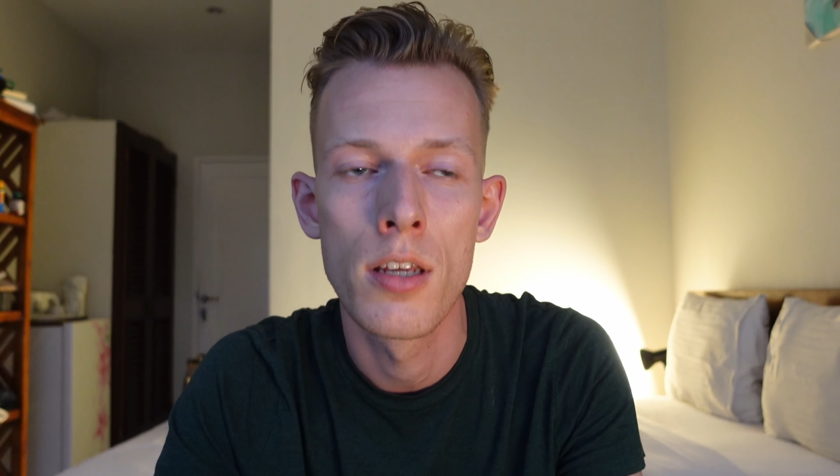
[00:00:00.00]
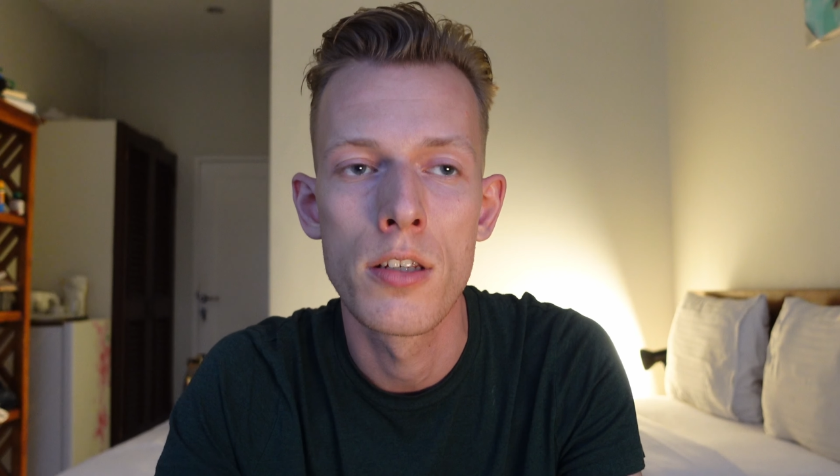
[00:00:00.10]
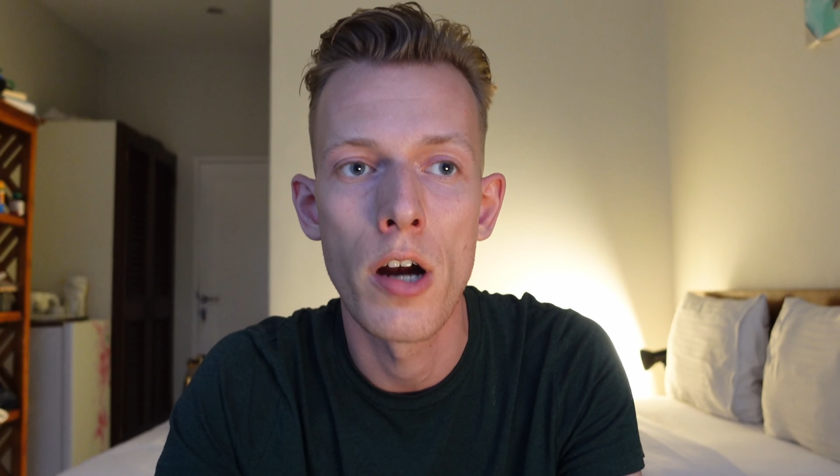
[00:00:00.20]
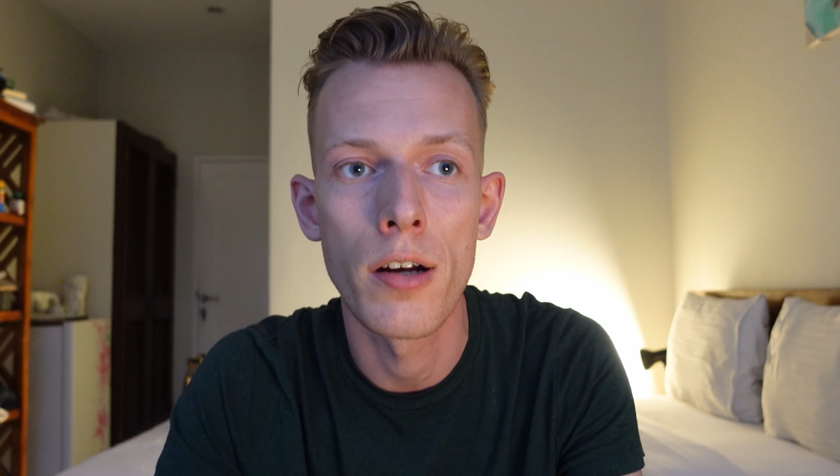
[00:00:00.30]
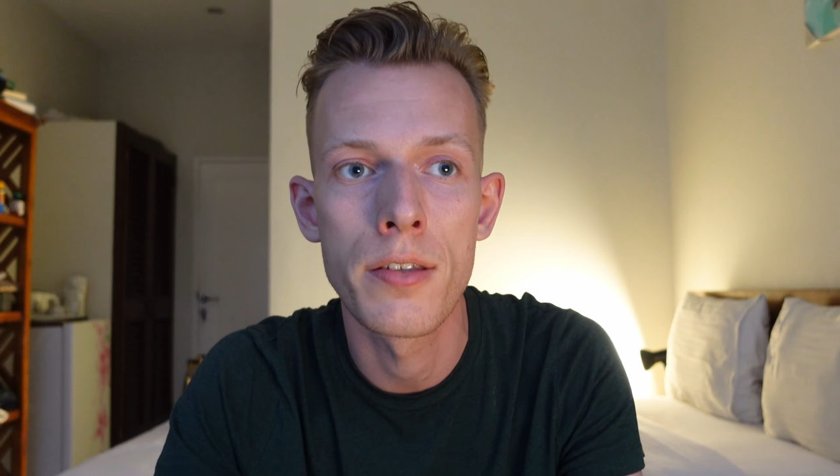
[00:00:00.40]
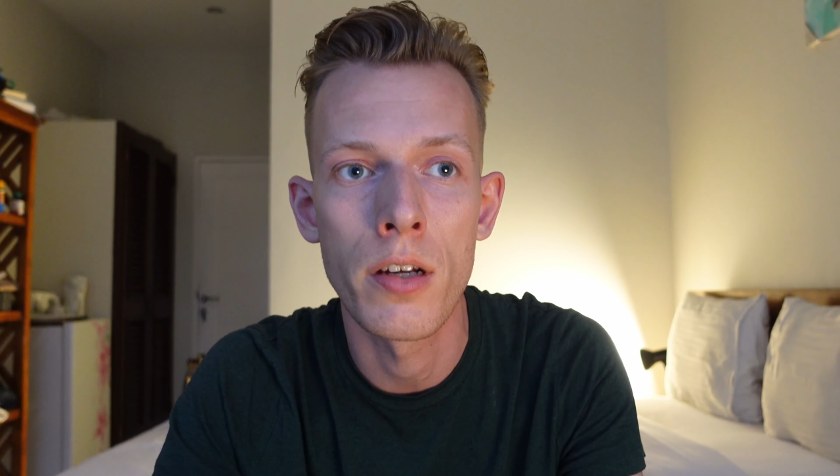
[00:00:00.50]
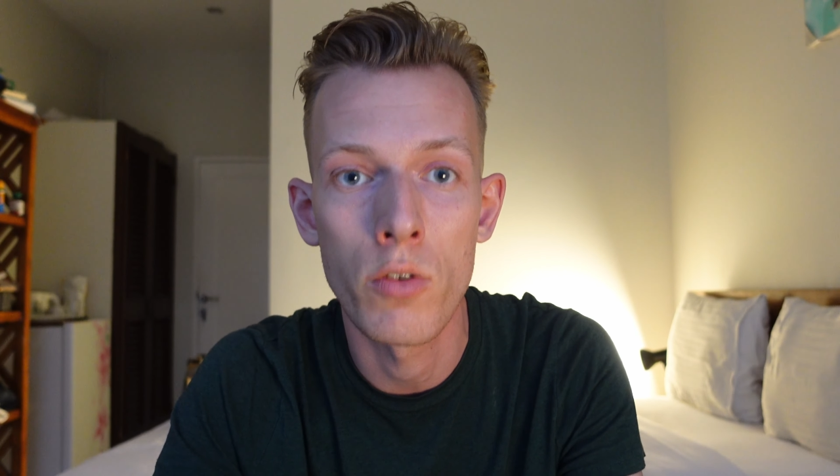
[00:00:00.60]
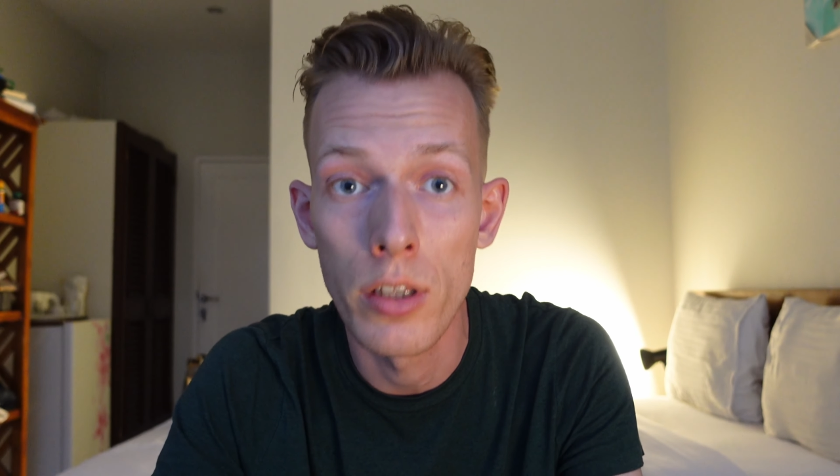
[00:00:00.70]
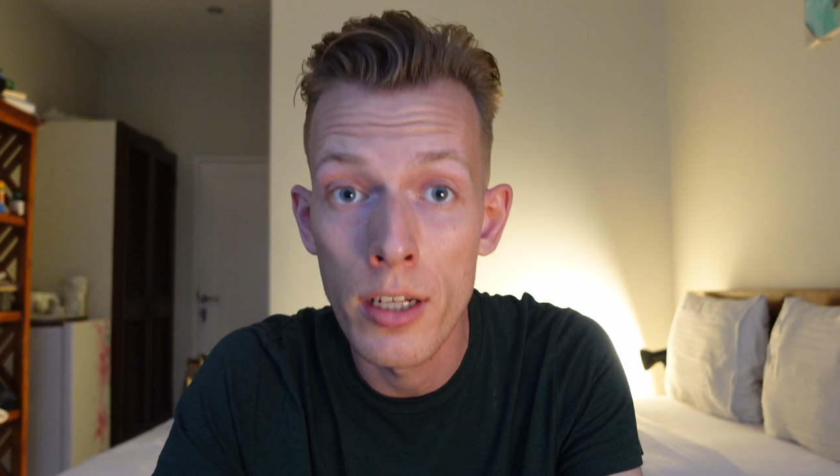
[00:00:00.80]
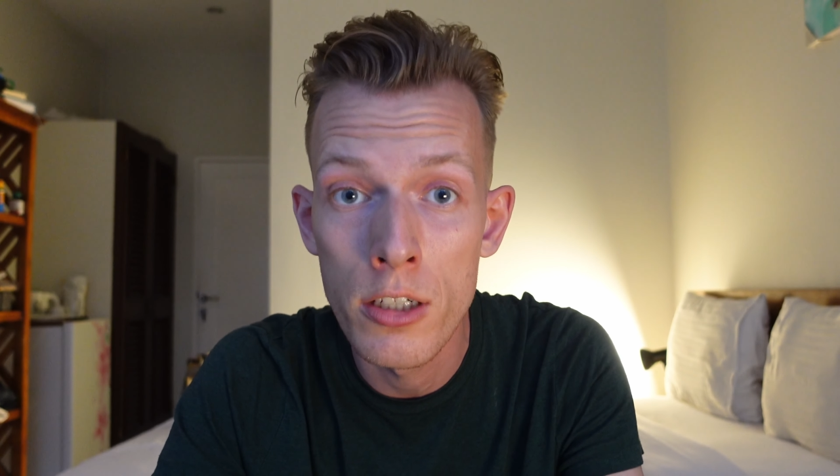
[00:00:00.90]
toxic
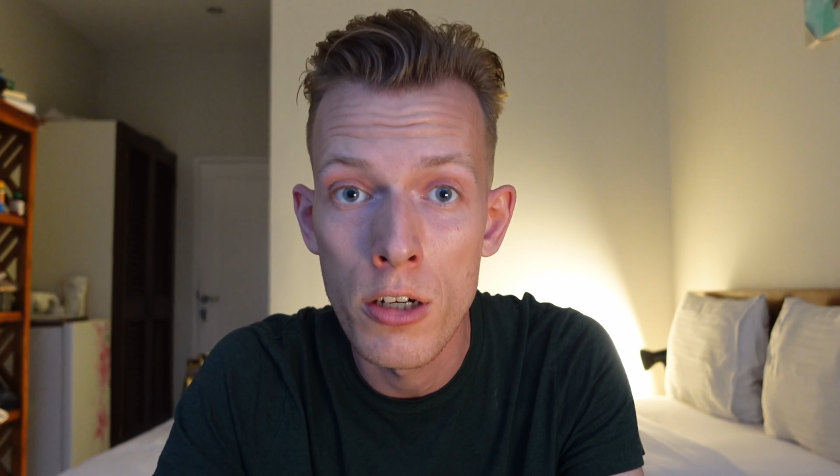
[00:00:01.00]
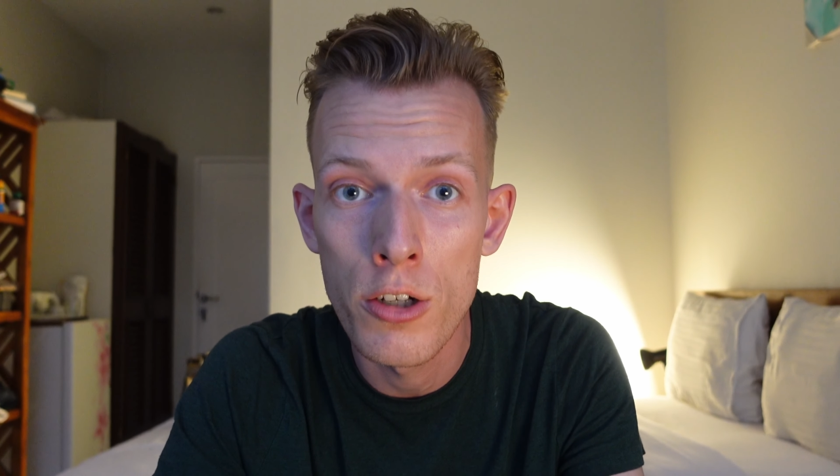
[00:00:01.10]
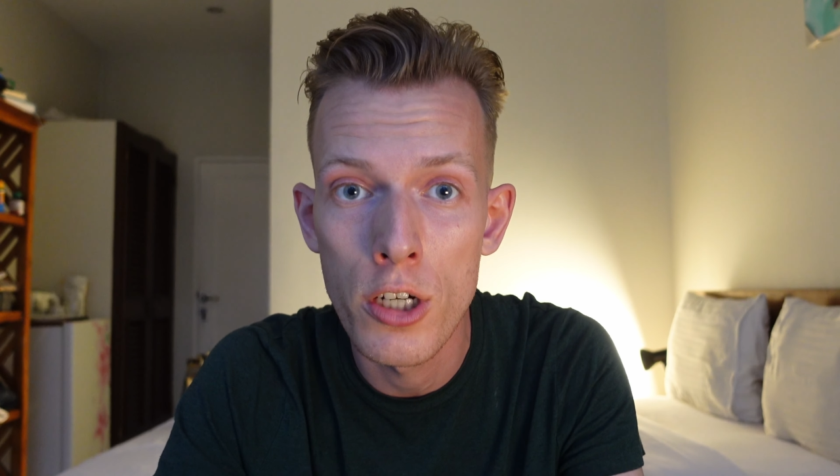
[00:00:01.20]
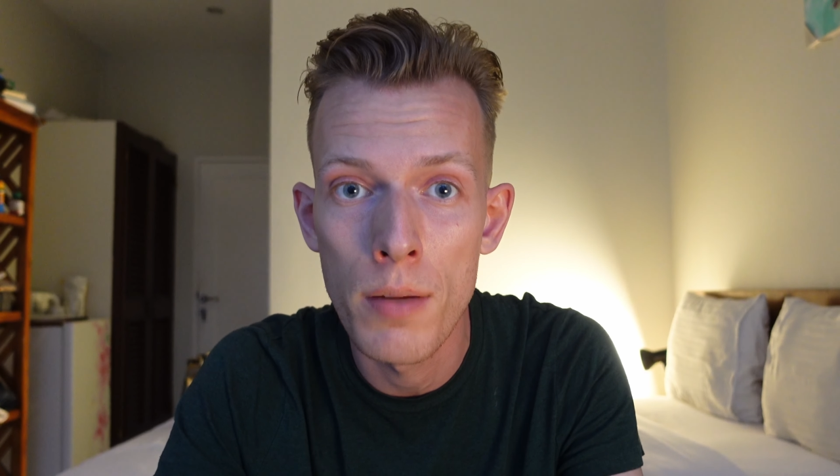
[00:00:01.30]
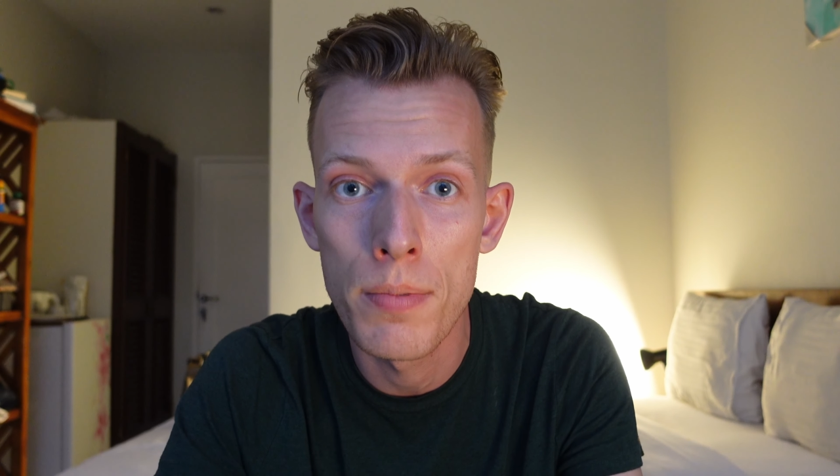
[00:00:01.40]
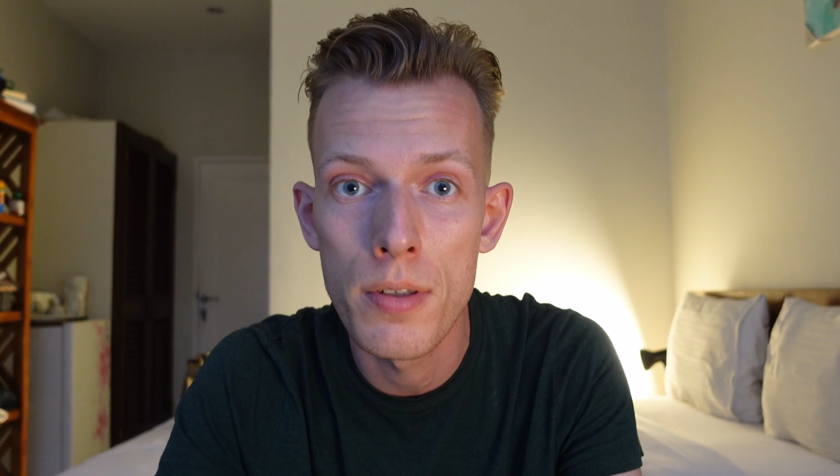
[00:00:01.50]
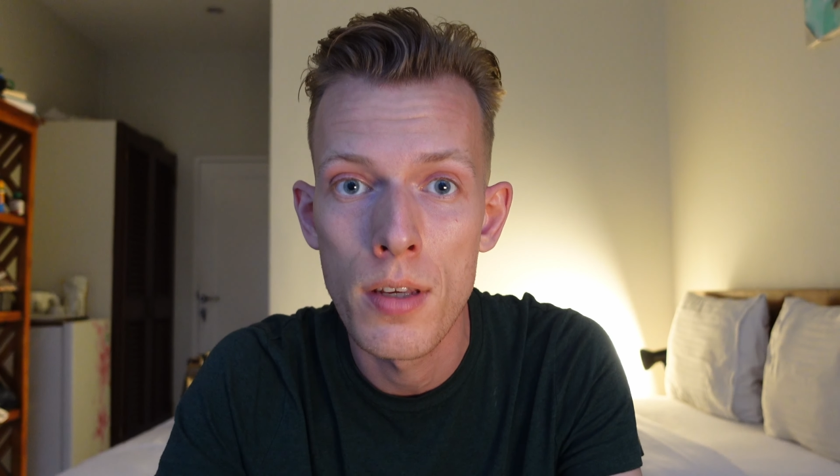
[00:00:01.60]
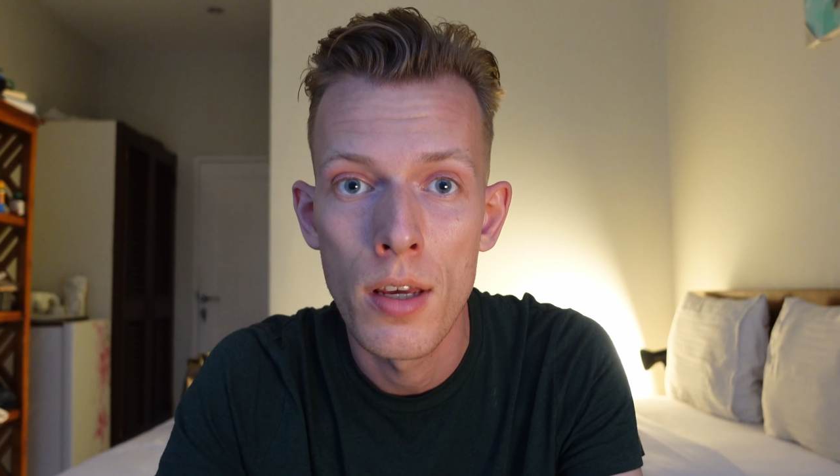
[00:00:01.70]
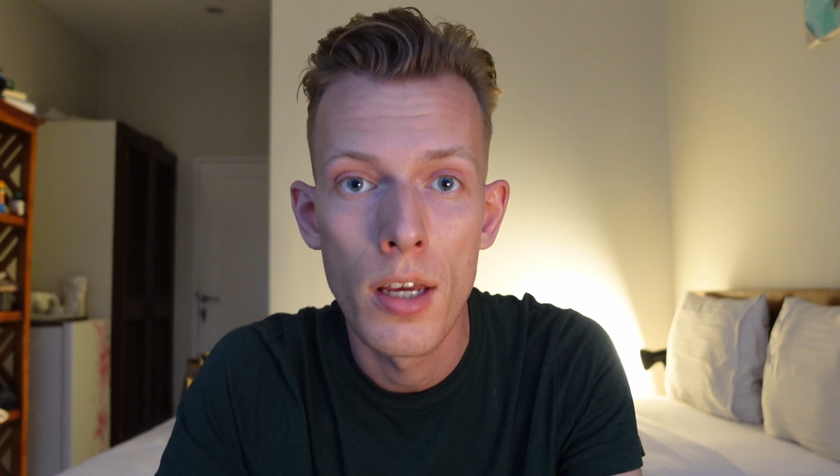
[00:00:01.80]
relationships,